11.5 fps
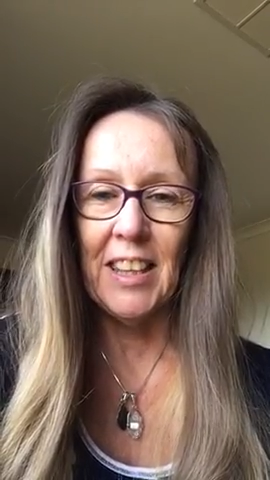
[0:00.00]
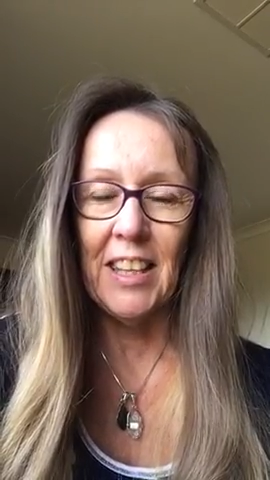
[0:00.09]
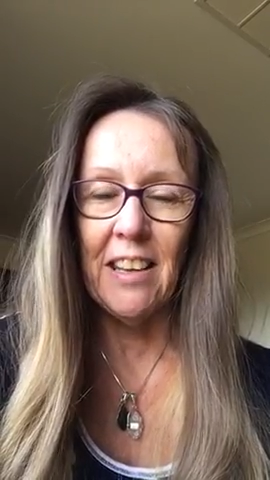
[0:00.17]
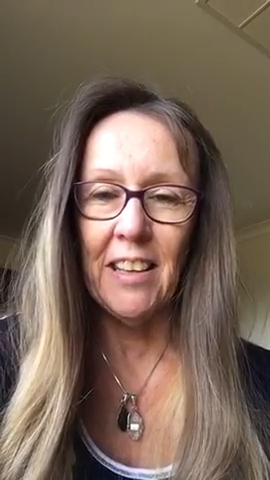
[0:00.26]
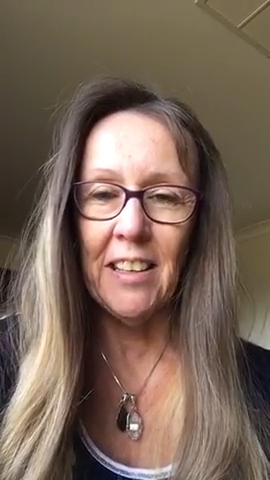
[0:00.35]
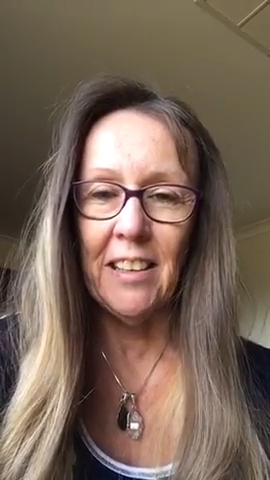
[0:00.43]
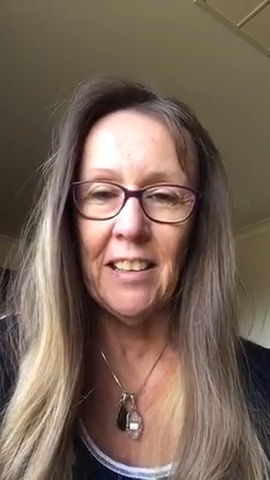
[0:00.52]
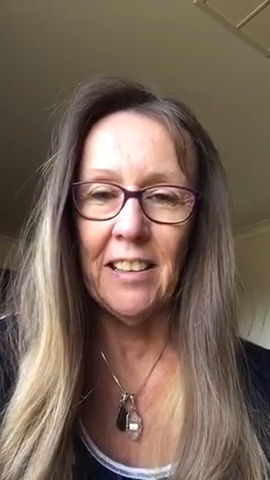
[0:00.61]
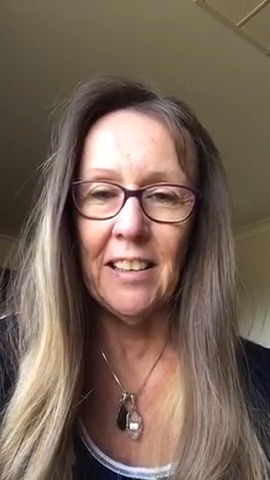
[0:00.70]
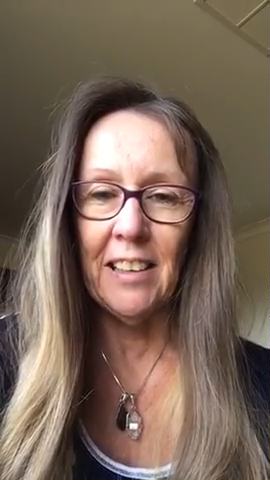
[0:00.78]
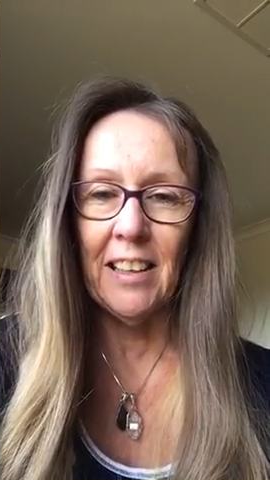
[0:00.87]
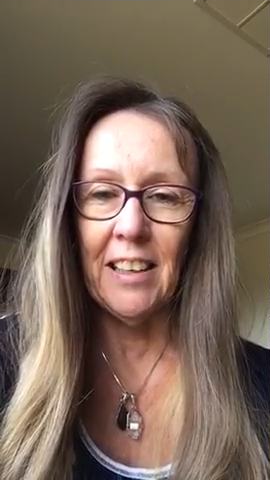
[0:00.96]
then
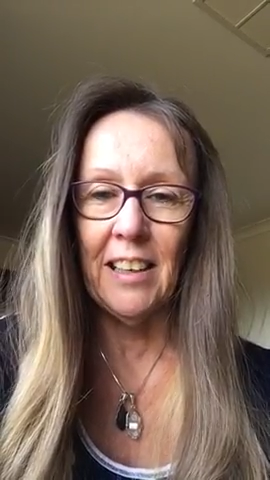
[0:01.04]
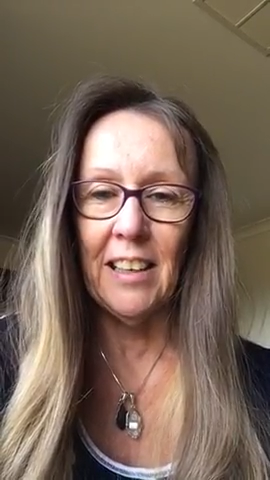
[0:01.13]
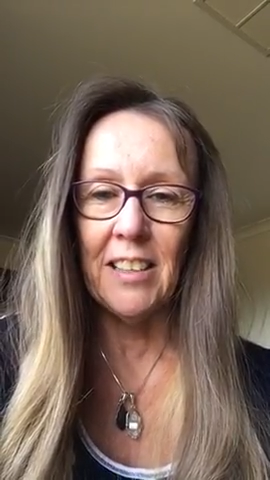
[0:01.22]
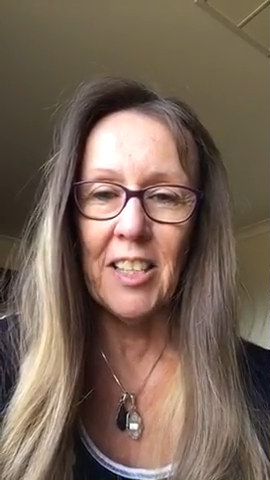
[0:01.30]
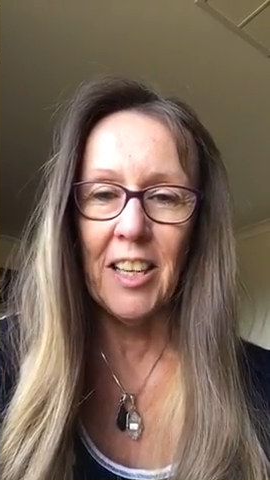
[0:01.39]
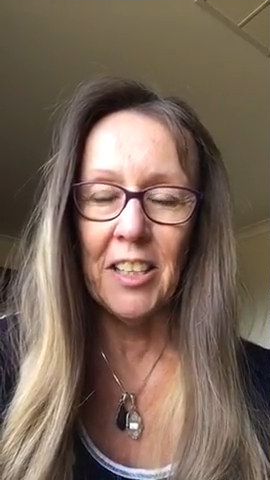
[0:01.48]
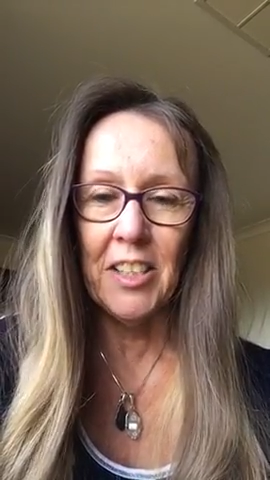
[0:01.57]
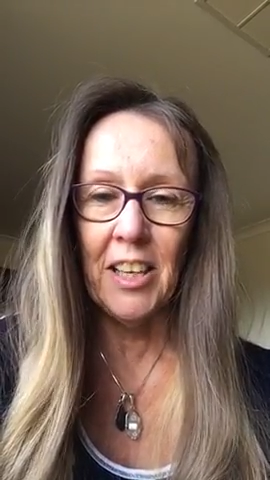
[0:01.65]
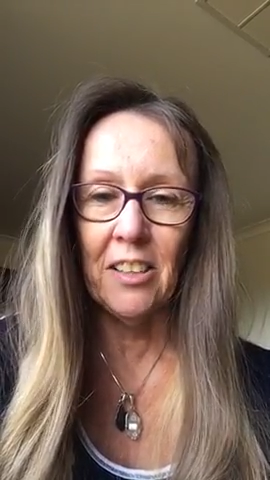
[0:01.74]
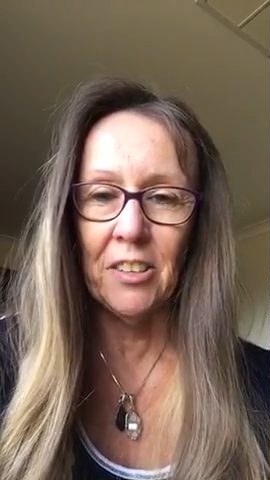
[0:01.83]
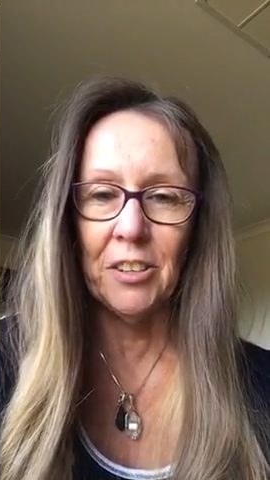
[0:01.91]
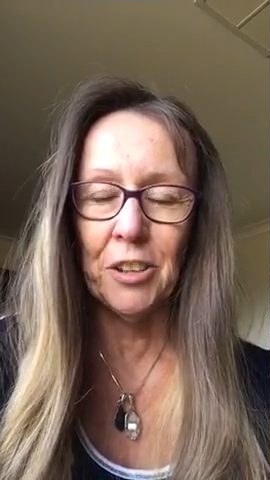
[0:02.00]
it takes
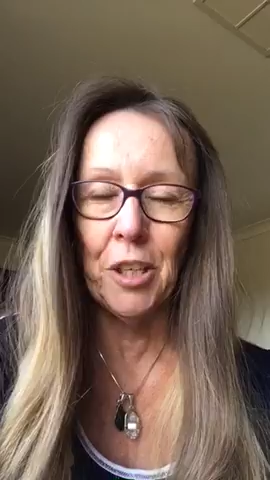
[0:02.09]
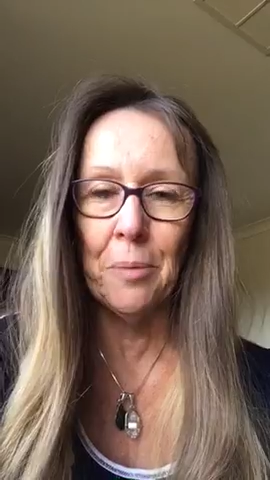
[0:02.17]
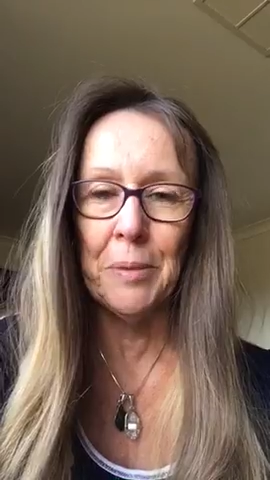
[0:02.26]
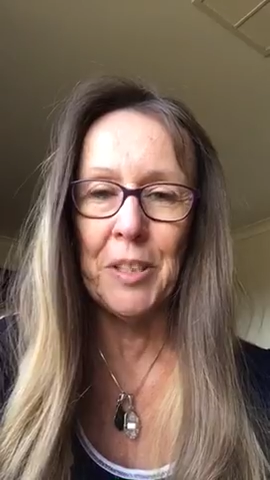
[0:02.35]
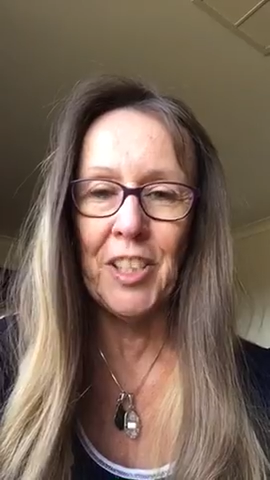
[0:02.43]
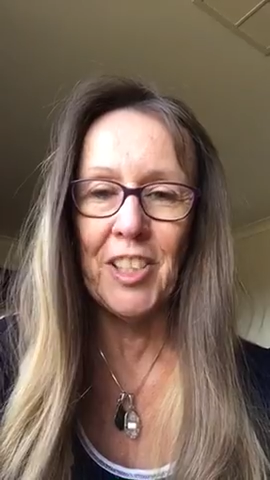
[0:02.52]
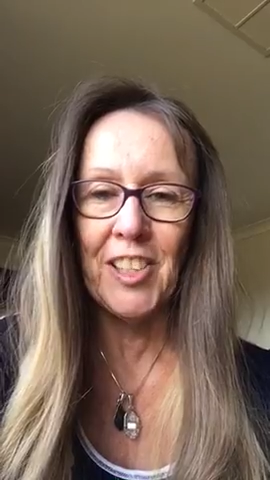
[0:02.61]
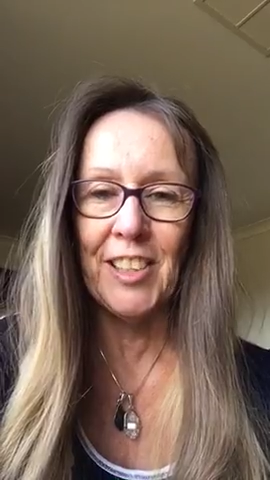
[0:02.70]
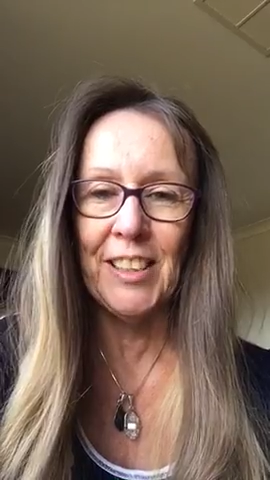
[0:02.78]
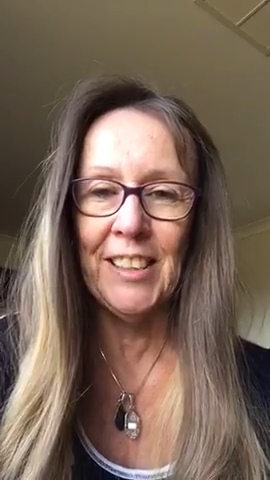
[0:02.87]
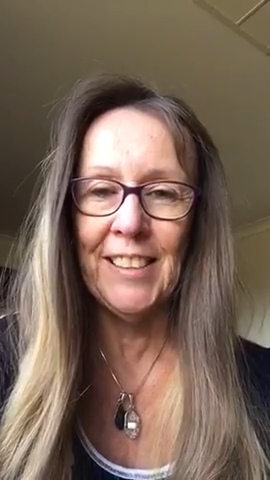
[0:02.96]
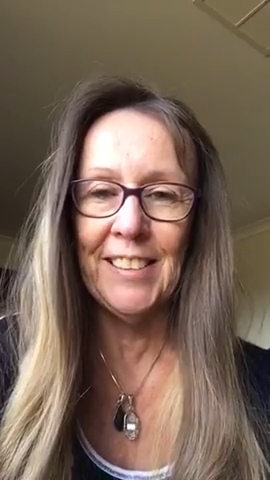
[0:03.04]
out all
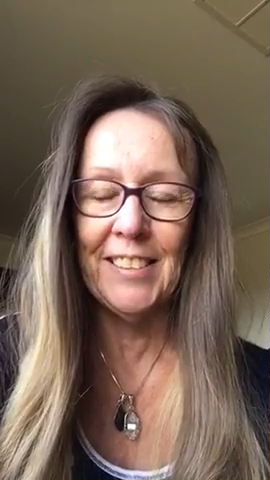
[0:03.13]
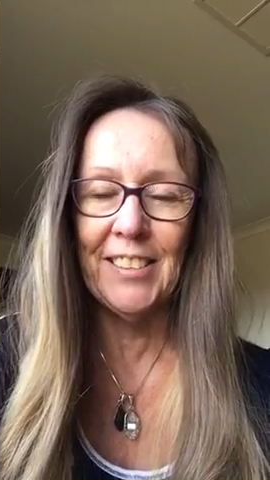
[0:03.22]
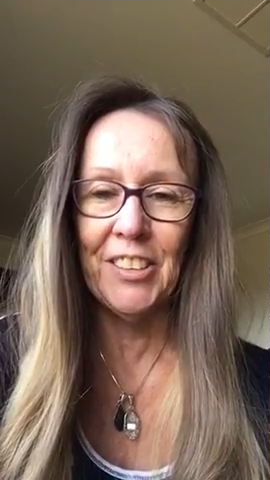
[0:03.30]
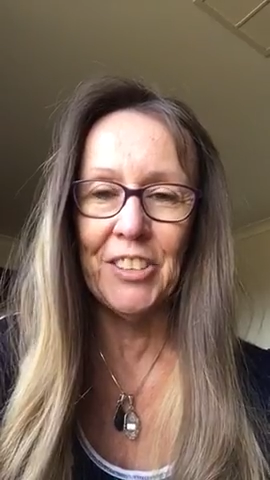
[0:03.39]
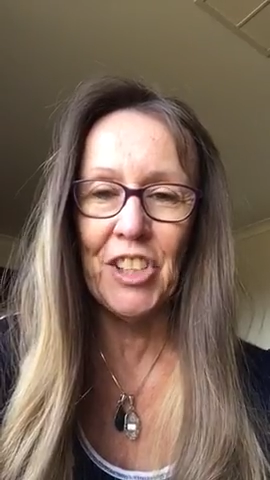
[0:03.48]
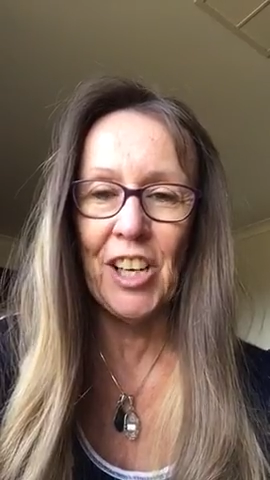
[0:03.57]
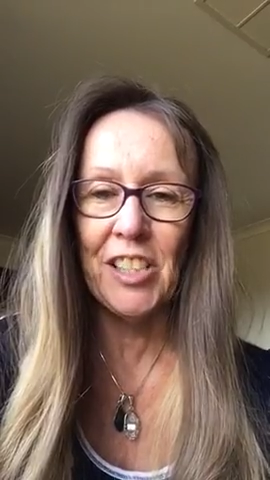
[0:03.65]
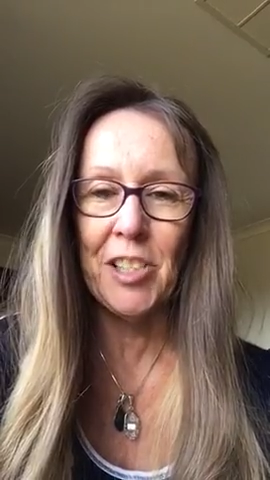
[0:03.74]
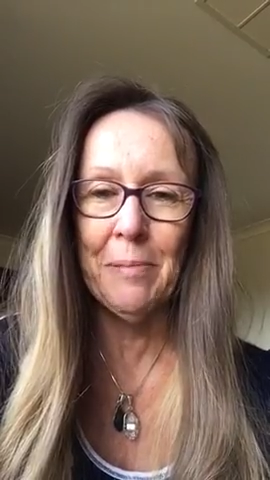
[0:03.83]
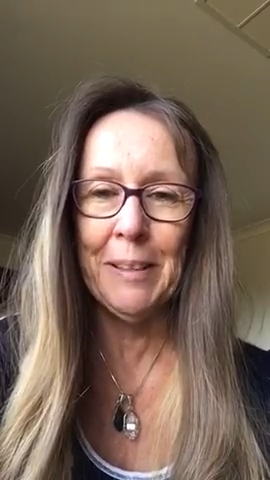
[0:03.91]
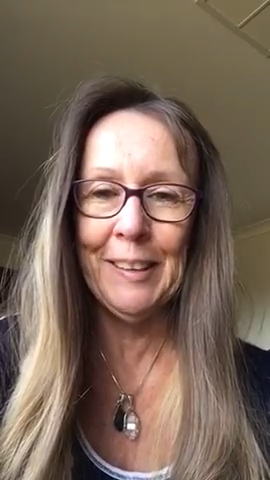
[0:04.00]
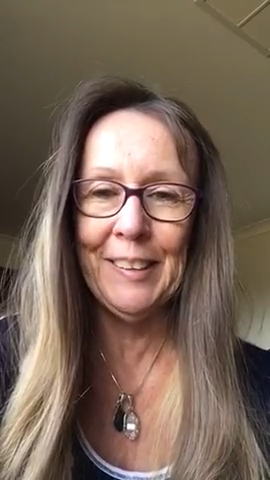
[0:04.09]
competition, all
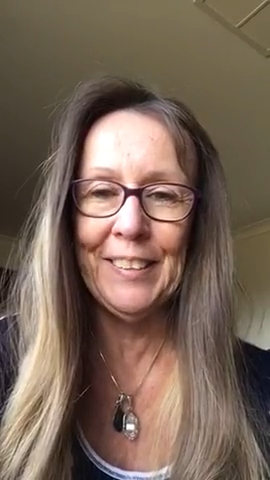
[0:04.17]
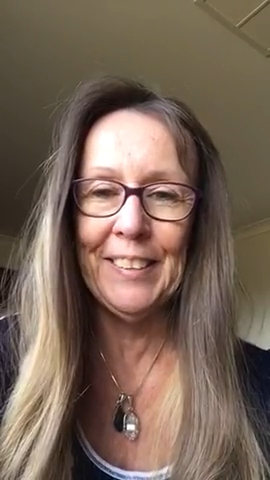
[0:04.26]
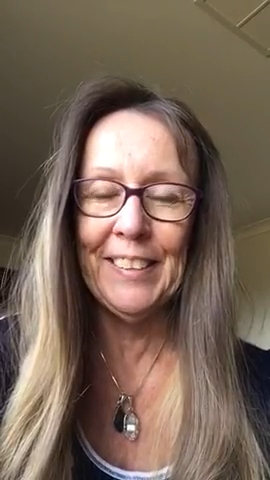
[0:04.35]
judgment,